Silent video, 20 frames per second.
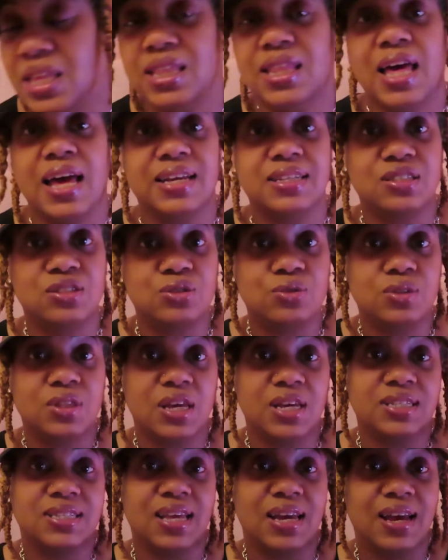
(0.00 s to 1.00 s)
the last two
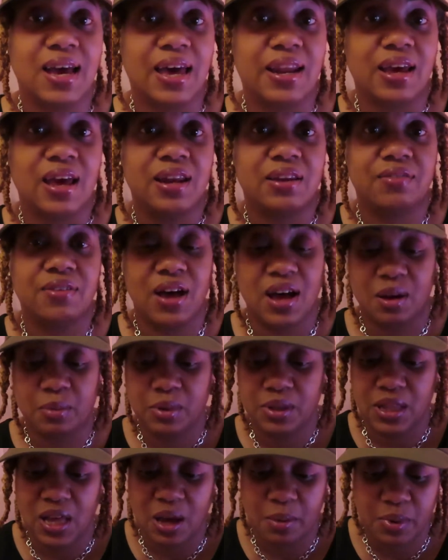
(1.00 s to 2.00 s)
things I got out of
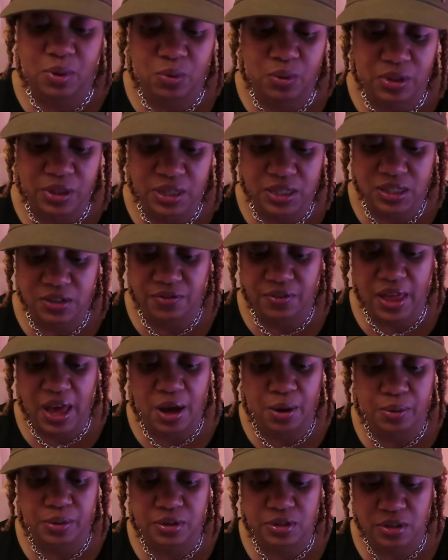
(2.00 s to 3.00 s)
Hobby Lobby were these
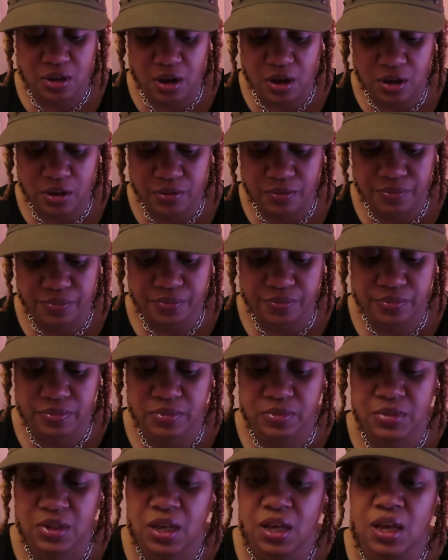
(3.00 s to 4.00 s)
flowers, y'all.
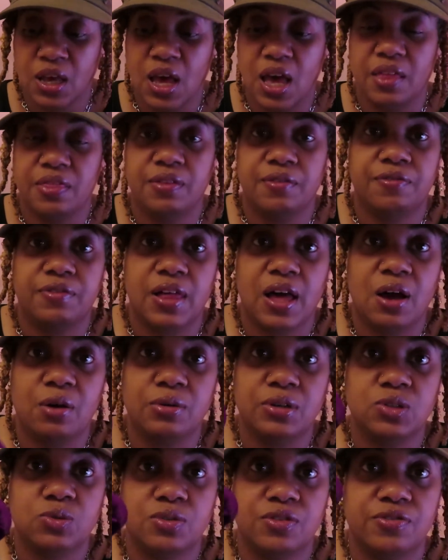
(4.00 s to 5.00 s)
And the
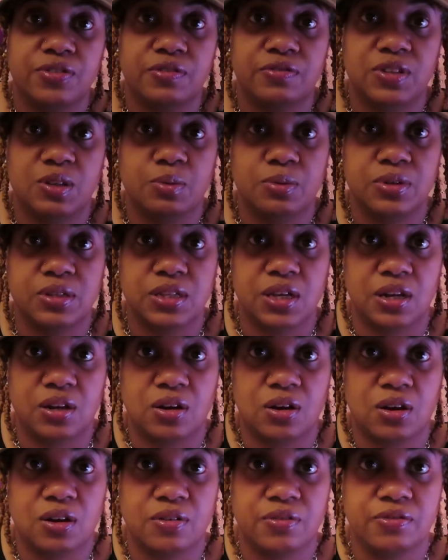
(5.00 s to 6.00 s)
flowers were 50%
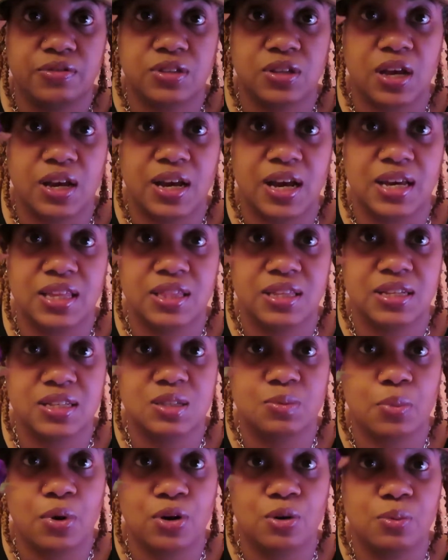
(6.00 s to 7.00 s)
off. So I got
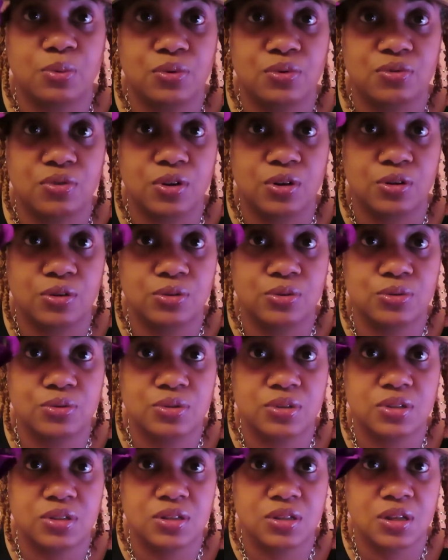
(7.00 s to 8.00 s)
this purple
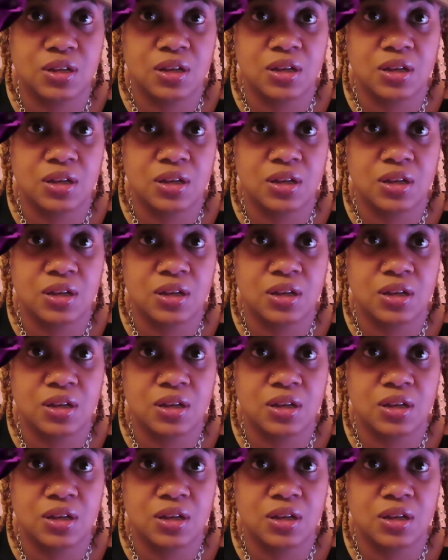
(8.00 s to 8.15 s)
rose